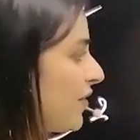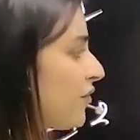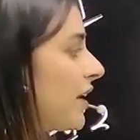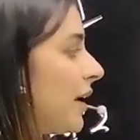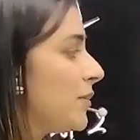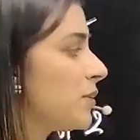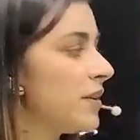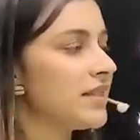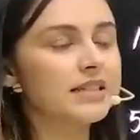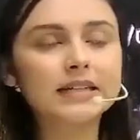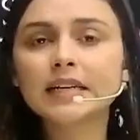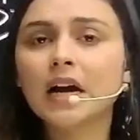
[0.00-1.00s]
grams
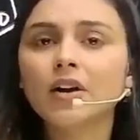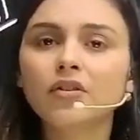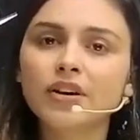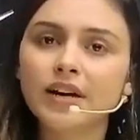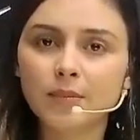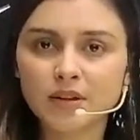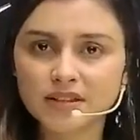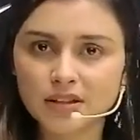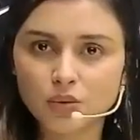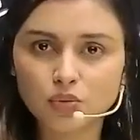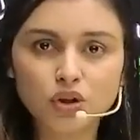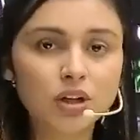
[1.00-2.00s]
present in 100 ml
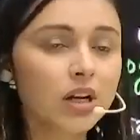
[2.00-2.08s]
solution.